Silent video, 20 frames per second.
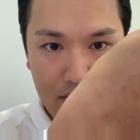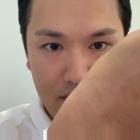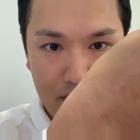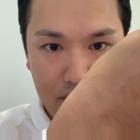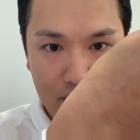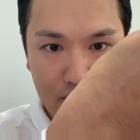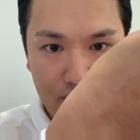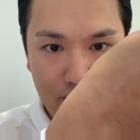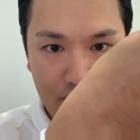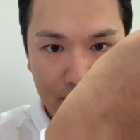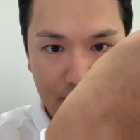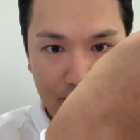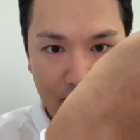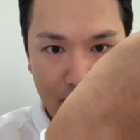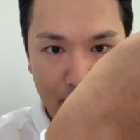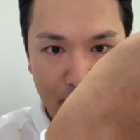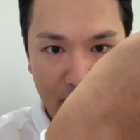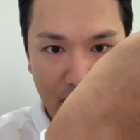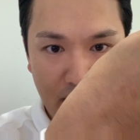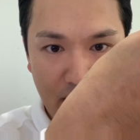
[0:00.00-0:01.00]
you feel the
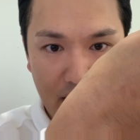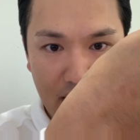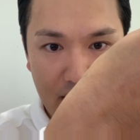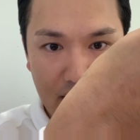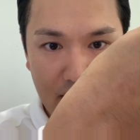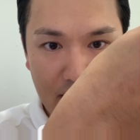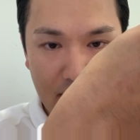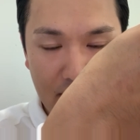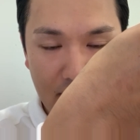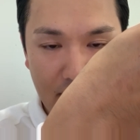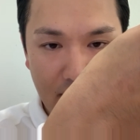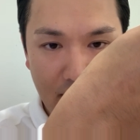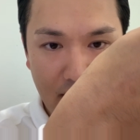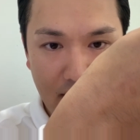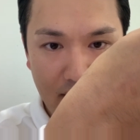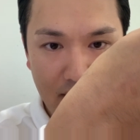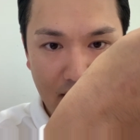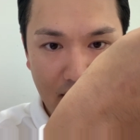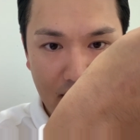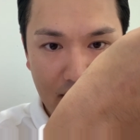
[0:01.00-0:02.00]
pain
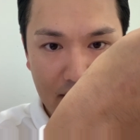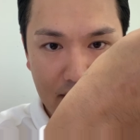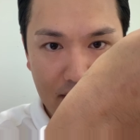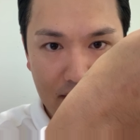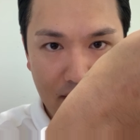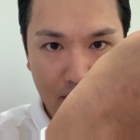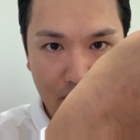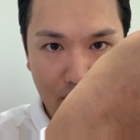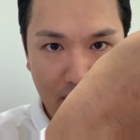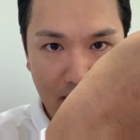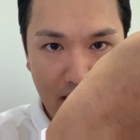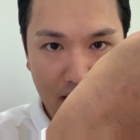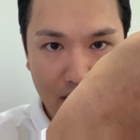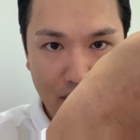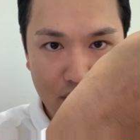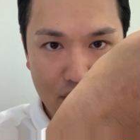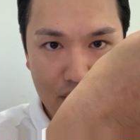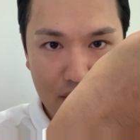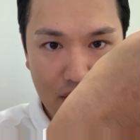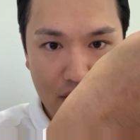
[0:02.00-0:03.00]
at that
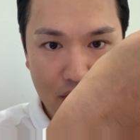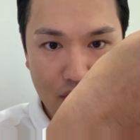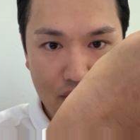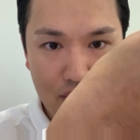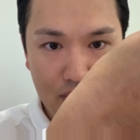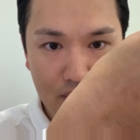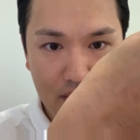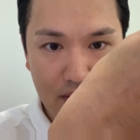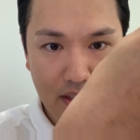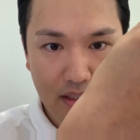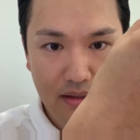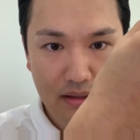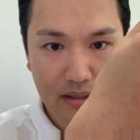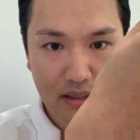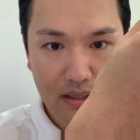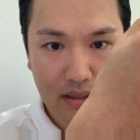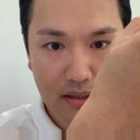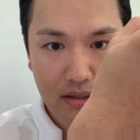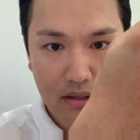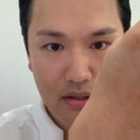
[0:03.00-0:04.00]
range initially, and
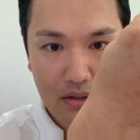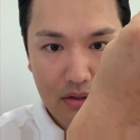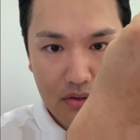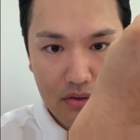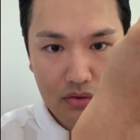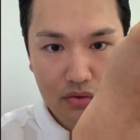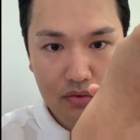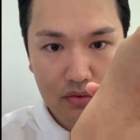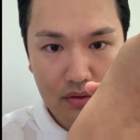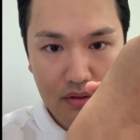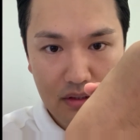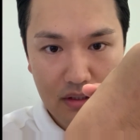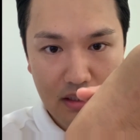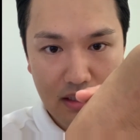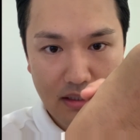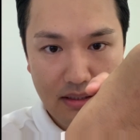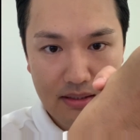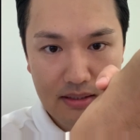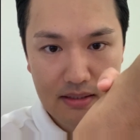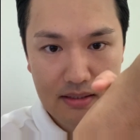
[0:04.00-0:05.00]
then you do the
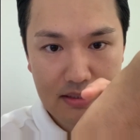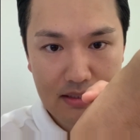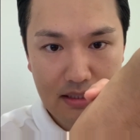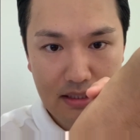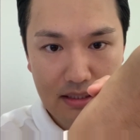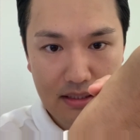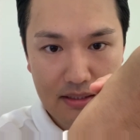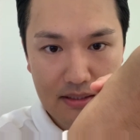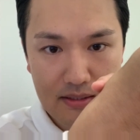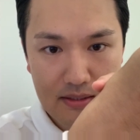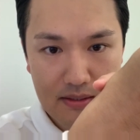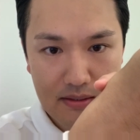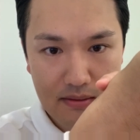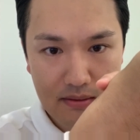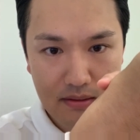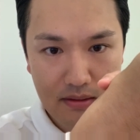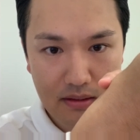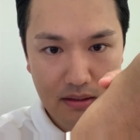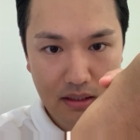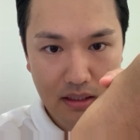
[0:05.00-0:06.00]
exercise.
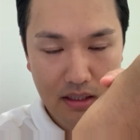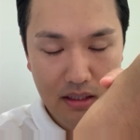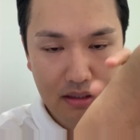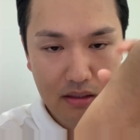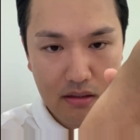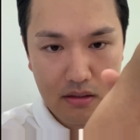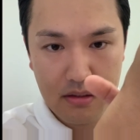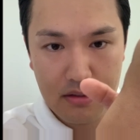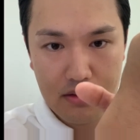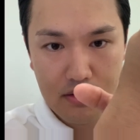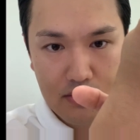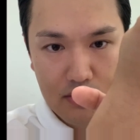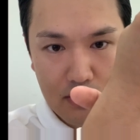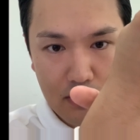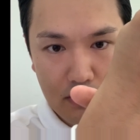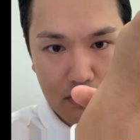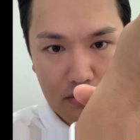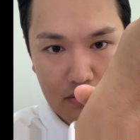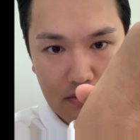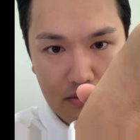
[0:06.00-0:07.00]
Okay,
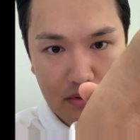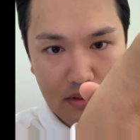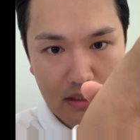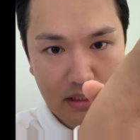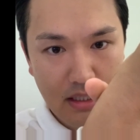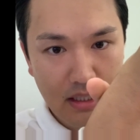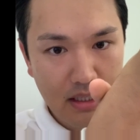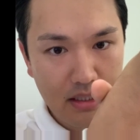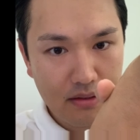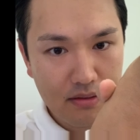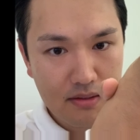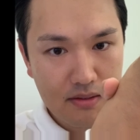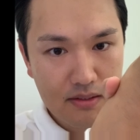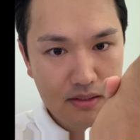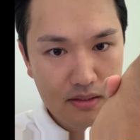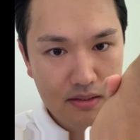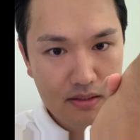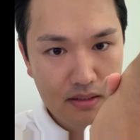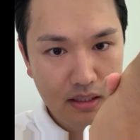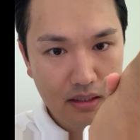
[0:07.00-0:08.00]
so again,
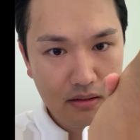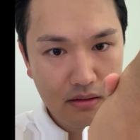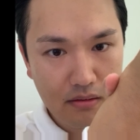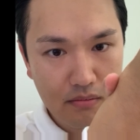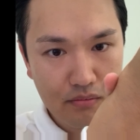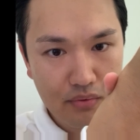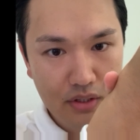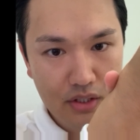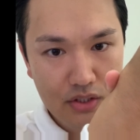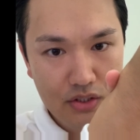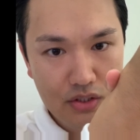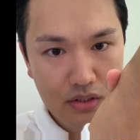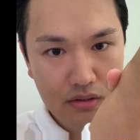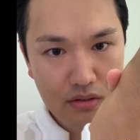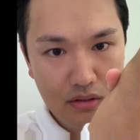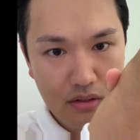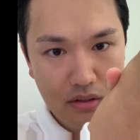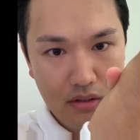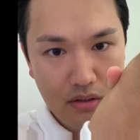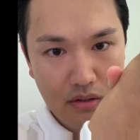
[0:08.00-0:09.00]
sustain
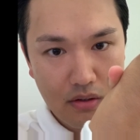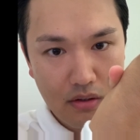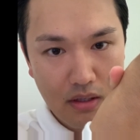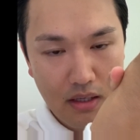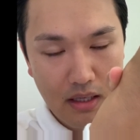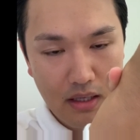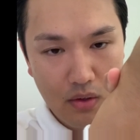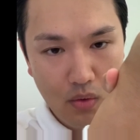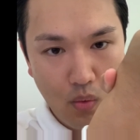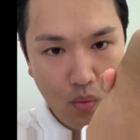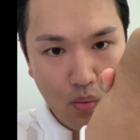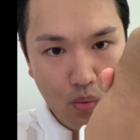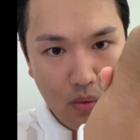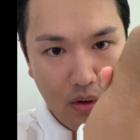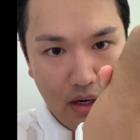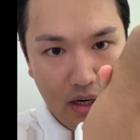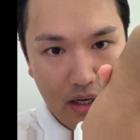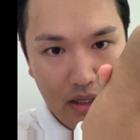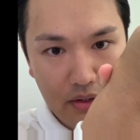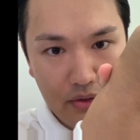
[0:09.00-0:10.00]
compression, and
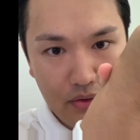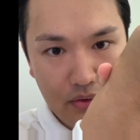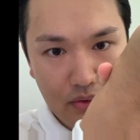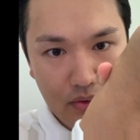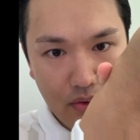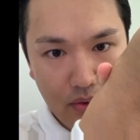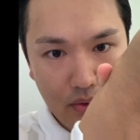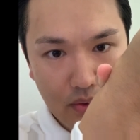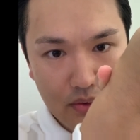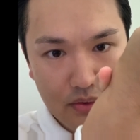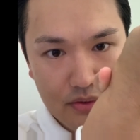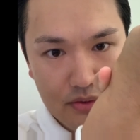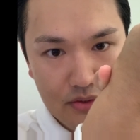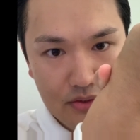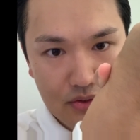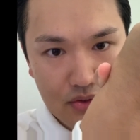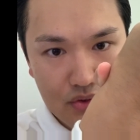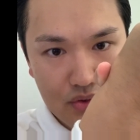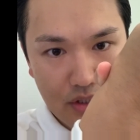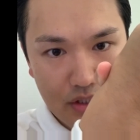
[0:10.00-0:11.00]
while you
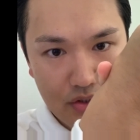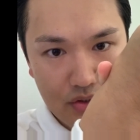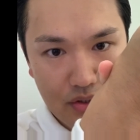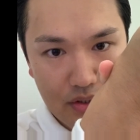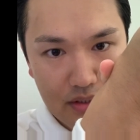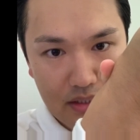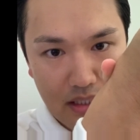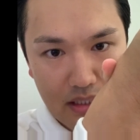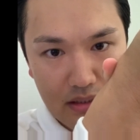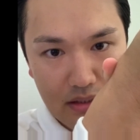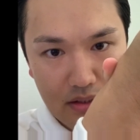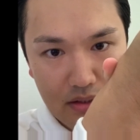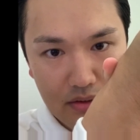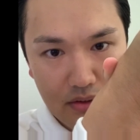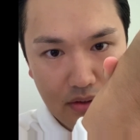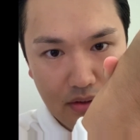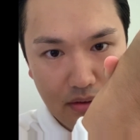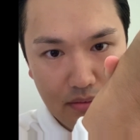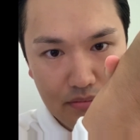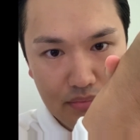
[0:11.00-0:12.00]
stretch your tendon, you
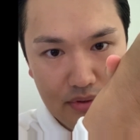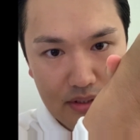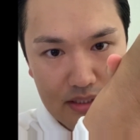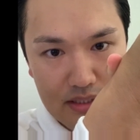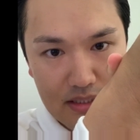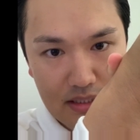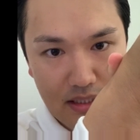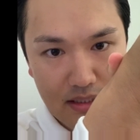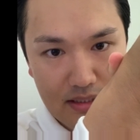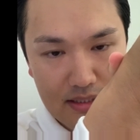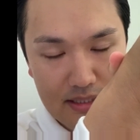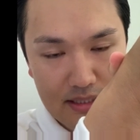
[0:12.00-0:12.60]
compress it and